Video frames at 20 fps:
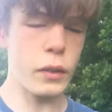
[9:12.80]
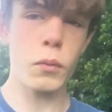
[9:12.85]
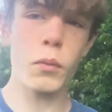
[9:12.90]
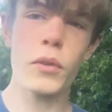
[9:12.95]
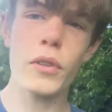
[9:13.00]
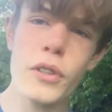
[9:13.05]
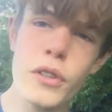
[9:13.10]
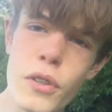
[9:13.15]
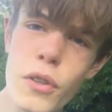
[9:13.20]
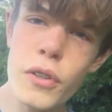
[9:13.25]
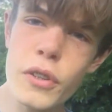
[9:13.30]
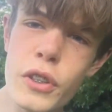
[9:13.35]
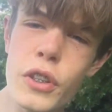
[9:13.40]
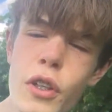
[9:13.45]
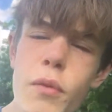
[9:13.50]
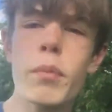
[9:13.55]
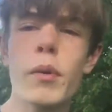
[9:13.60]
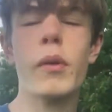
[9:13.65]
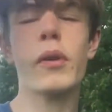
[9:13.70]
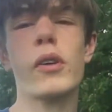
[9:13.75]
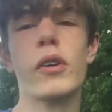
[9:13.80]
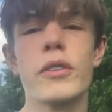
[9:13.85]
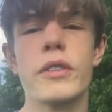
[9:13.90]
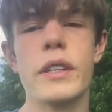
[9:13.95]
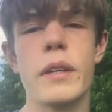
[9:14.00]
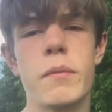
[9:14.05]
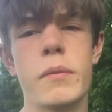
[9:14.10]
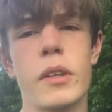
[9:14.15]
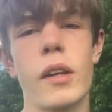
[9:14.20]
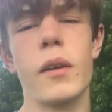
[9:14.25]
that's not as good, but we got at the same
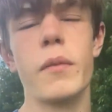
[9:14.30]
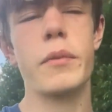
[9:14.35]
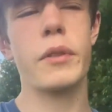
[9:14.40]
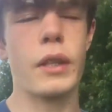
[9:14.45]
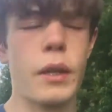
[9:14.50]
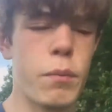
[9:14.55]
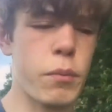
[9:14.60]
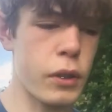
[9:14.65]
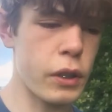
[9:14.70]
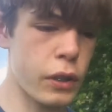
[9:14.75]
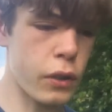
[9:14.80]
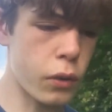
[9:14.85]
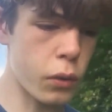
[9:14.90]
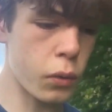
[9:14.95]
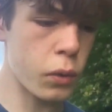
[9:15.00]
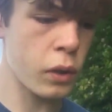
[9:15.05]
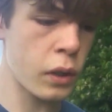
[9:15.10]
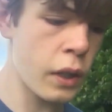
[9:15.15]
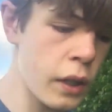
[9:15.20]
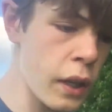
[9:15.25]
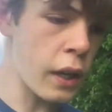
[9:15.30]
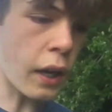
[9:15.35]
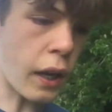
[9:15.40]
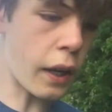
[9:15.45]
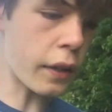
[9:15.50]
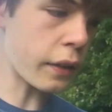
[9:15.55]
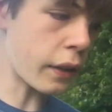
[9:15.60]
time, so they're pretty cool. And then